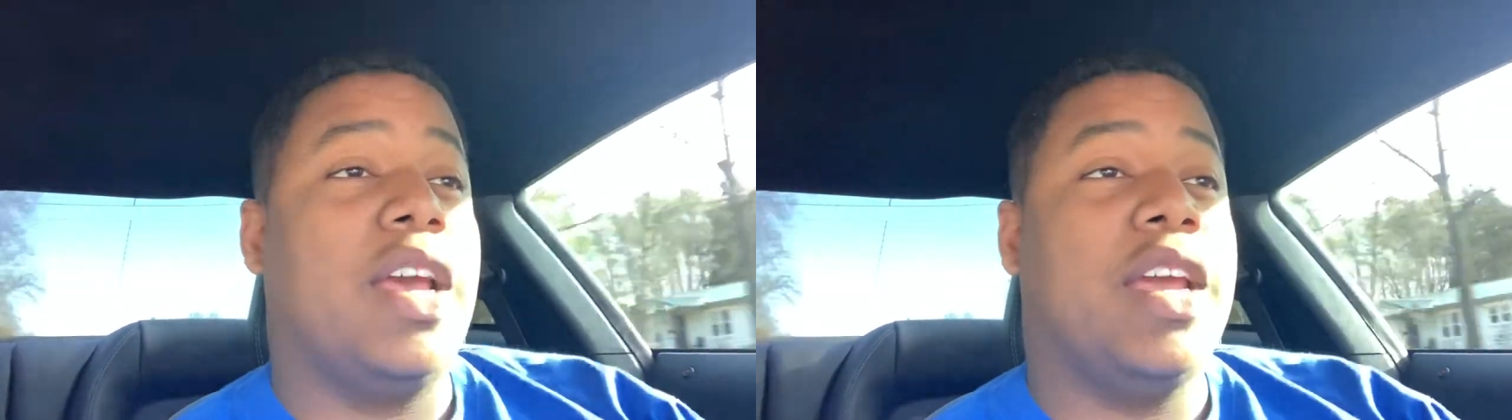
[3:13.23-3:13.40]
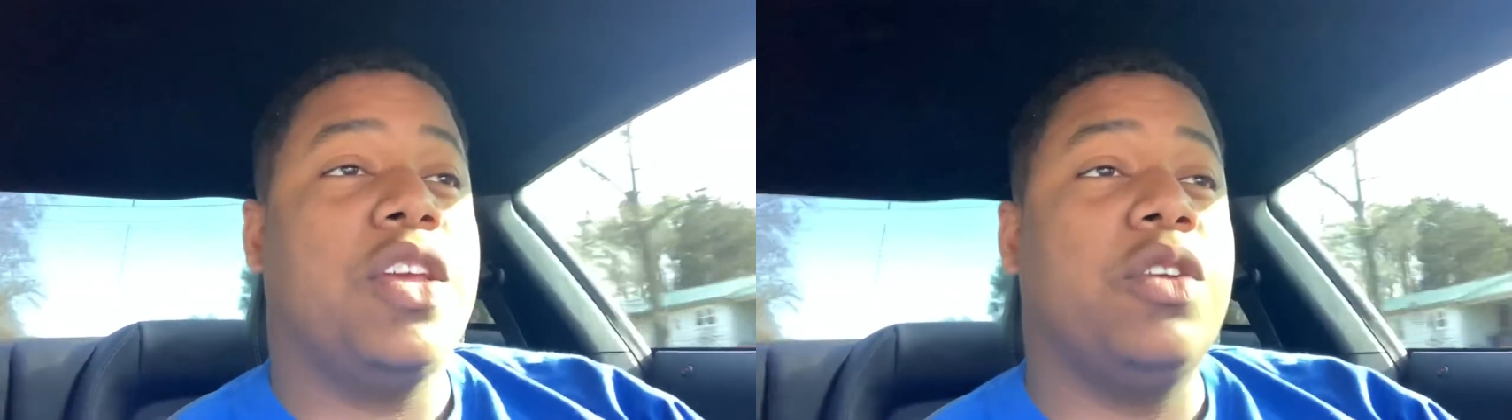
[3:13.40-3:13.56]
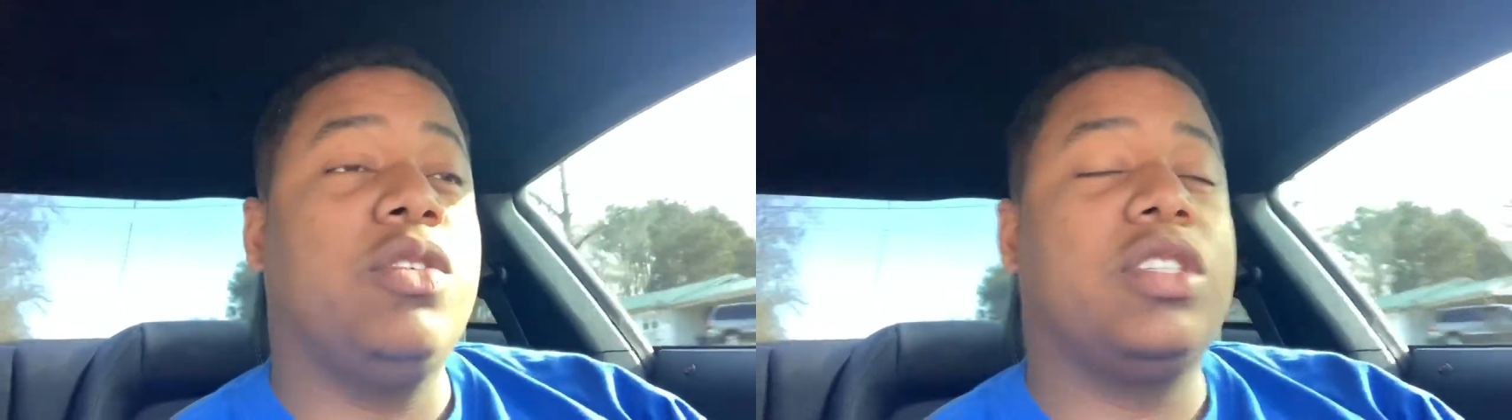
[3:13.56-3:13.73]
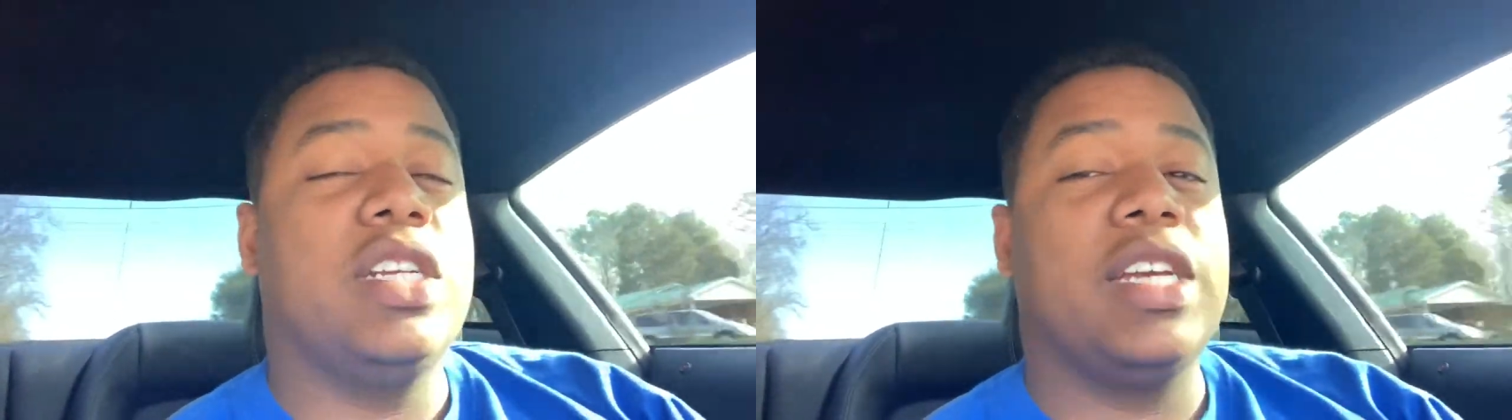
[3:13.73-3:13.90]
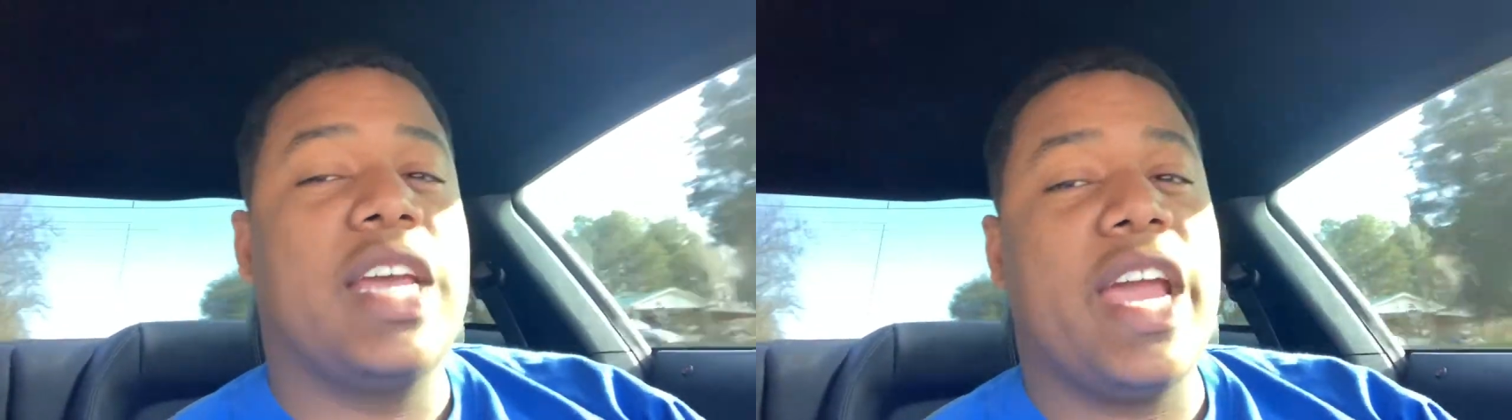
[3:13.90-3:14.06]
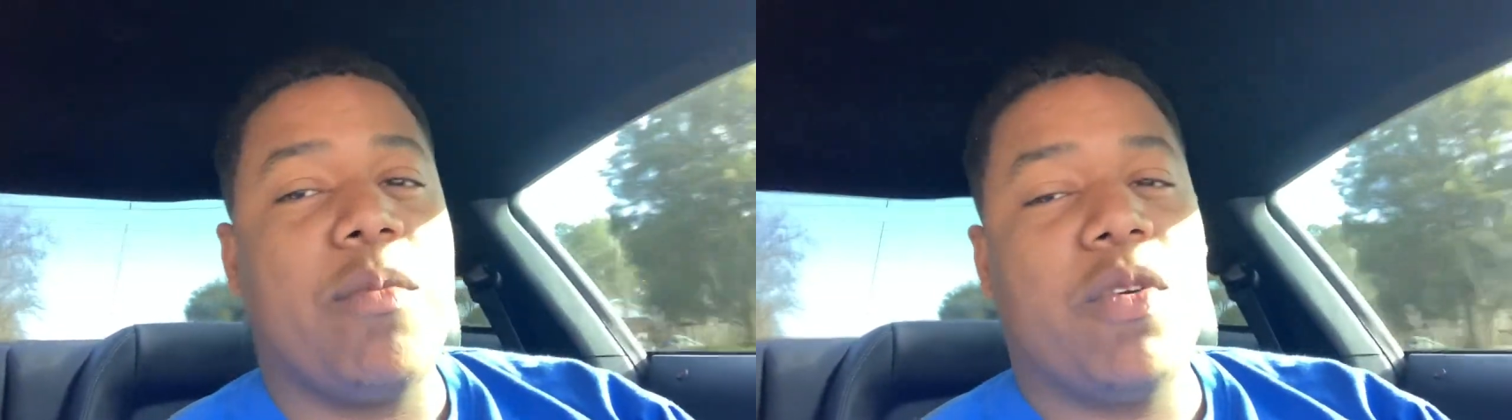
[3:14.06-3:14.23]
and usually
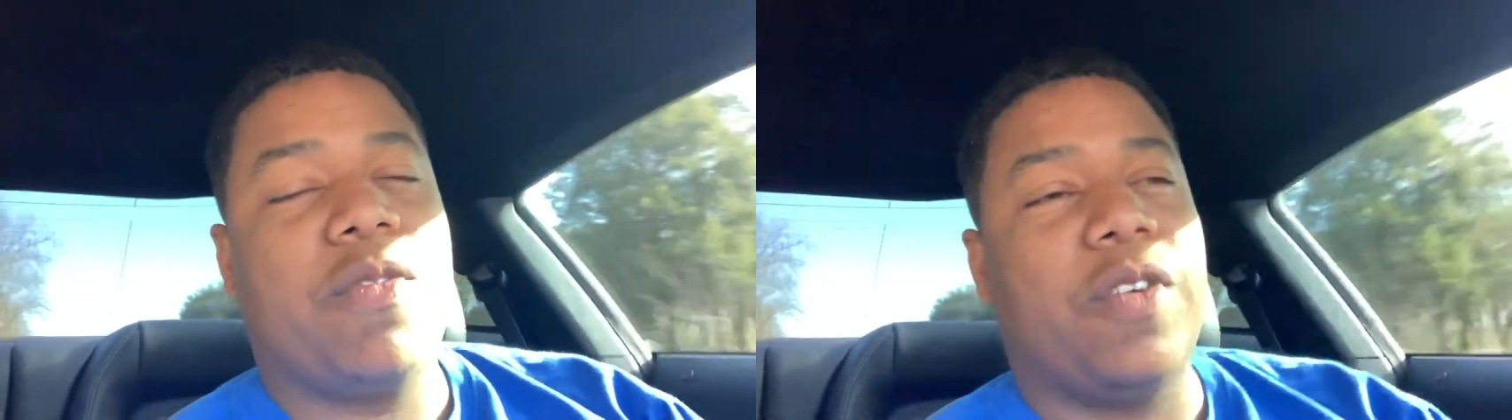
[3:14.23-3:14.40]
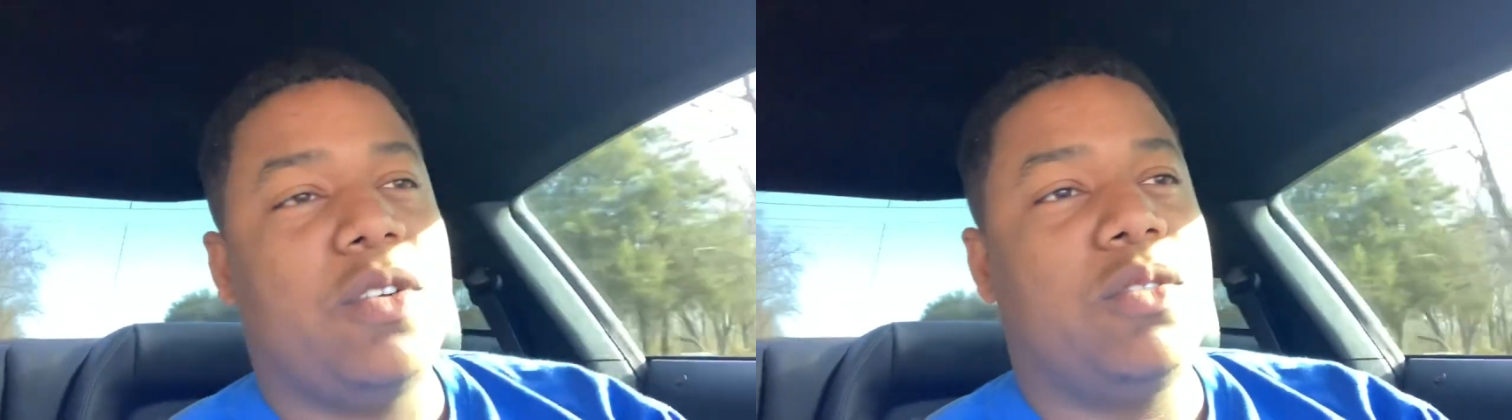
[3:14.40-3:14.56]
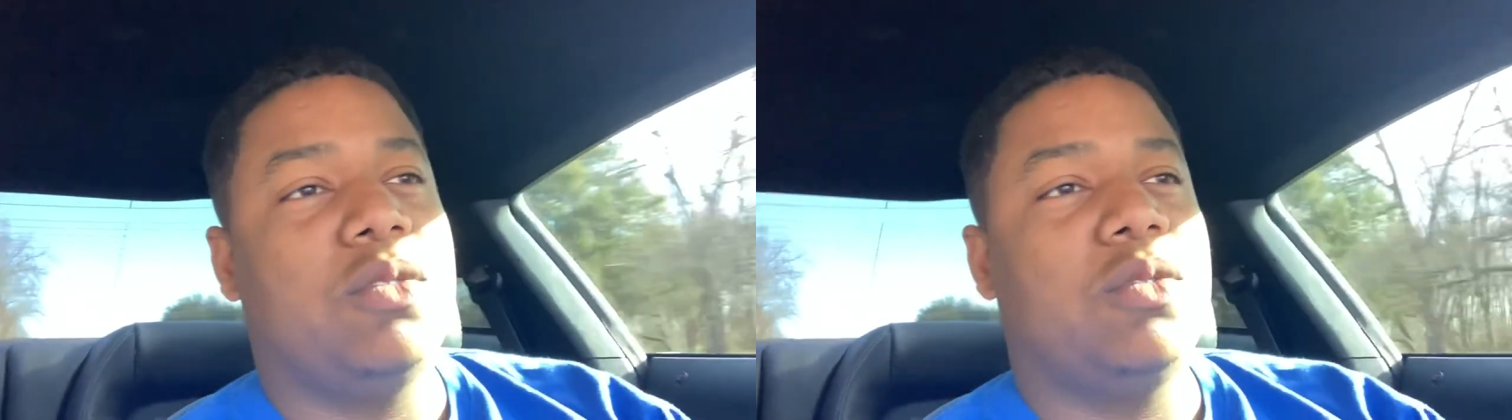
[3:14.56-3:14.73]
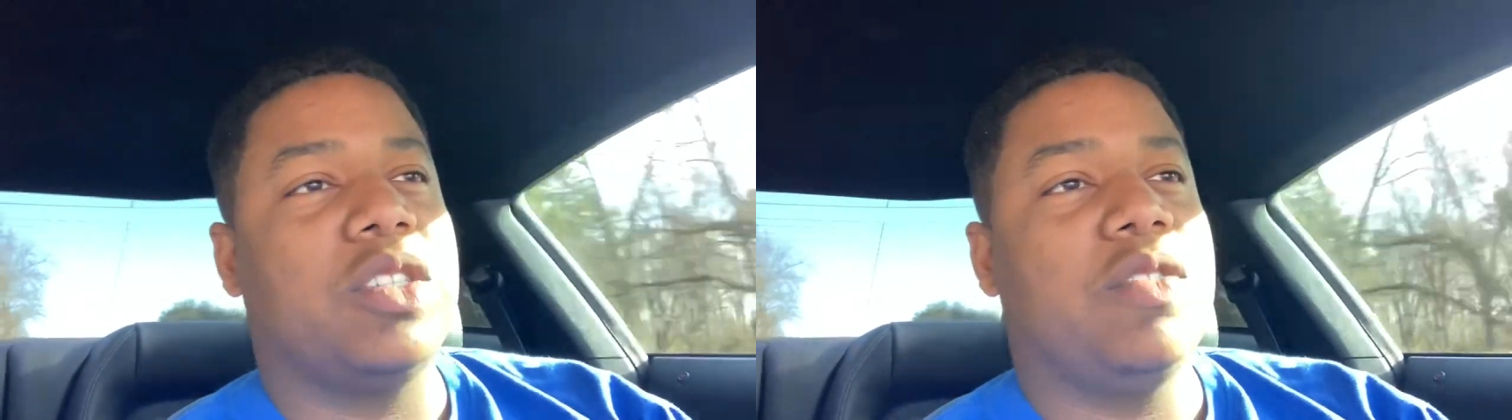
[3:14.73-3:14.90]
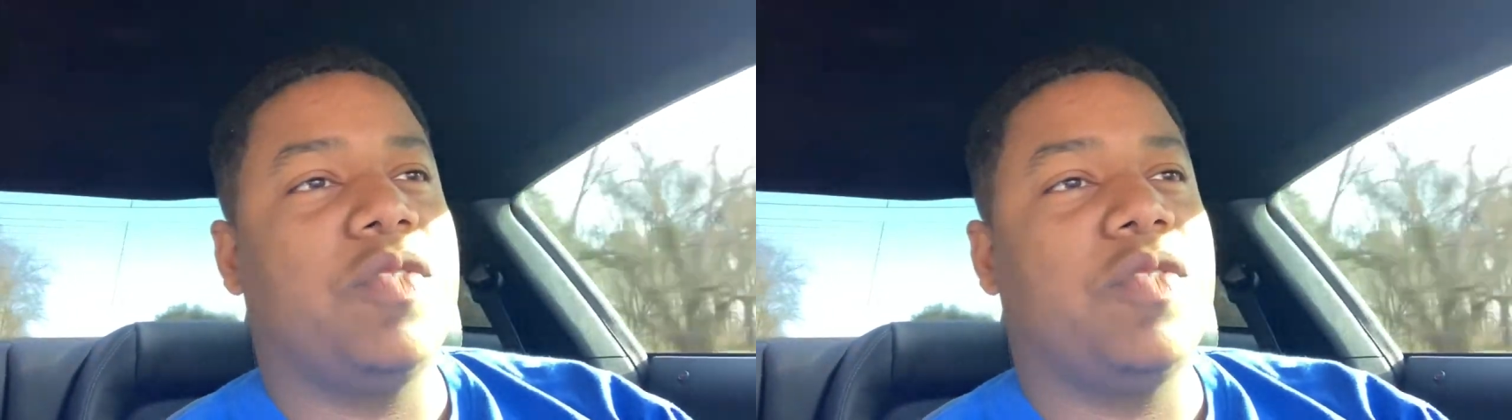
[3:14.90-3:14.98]
camera phones